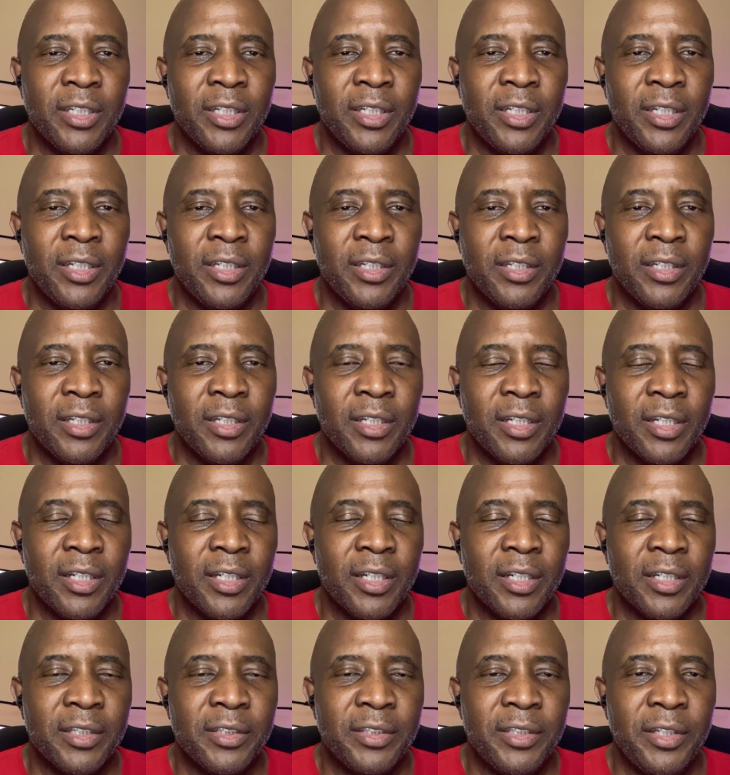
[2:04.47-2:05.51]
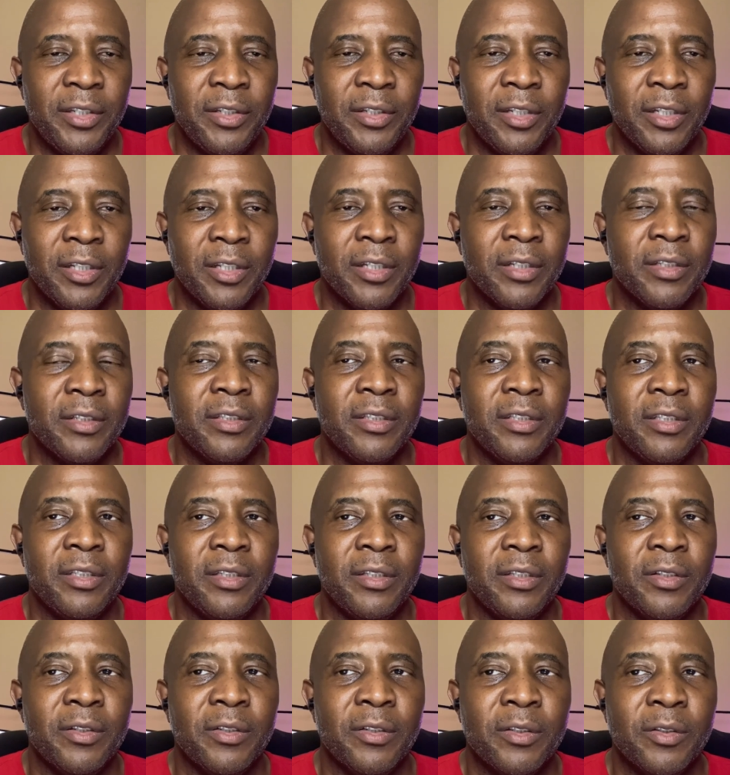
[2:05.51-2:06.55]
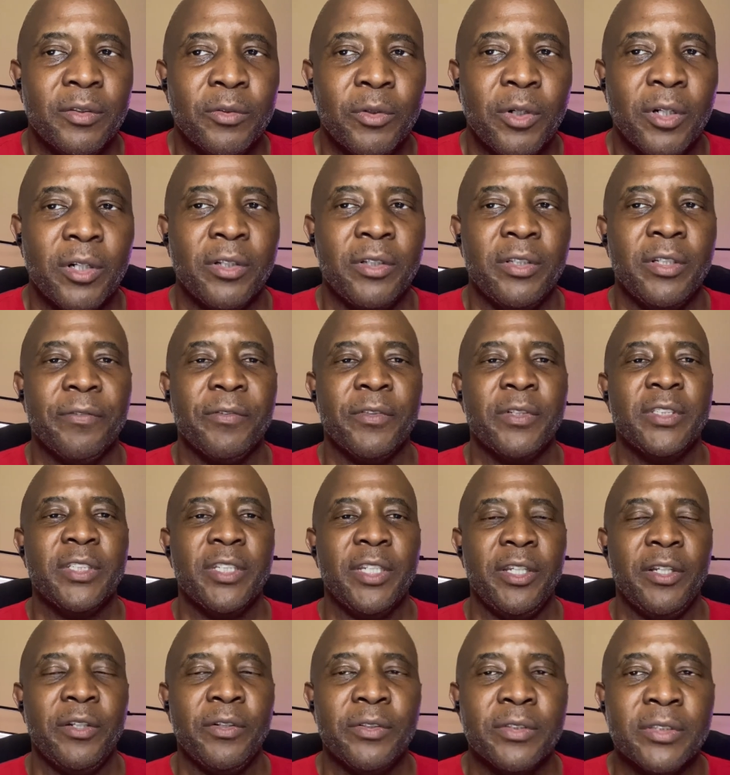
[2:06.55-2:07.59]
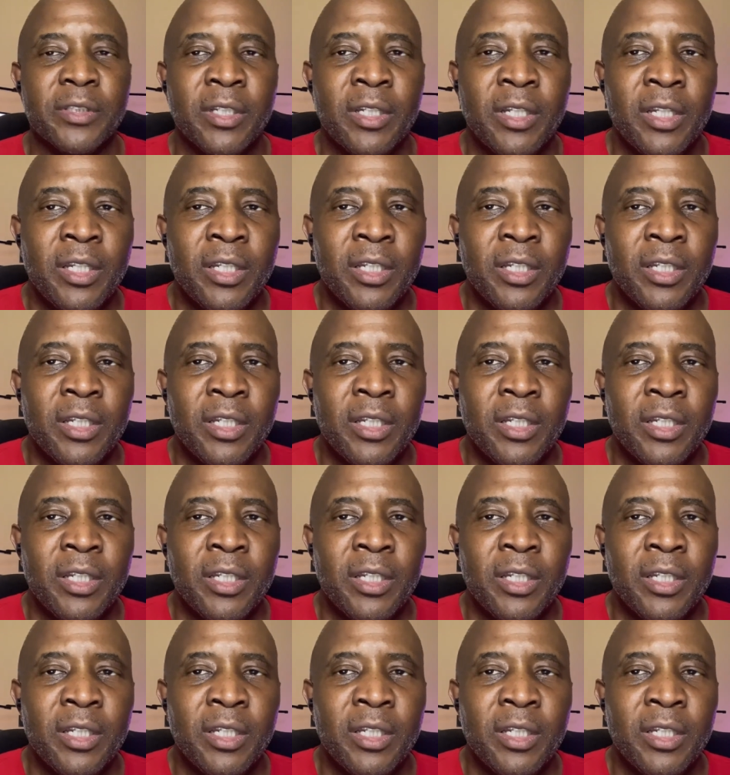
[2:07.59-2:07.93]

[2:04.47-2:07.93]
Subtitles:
and then continued to work on different skills.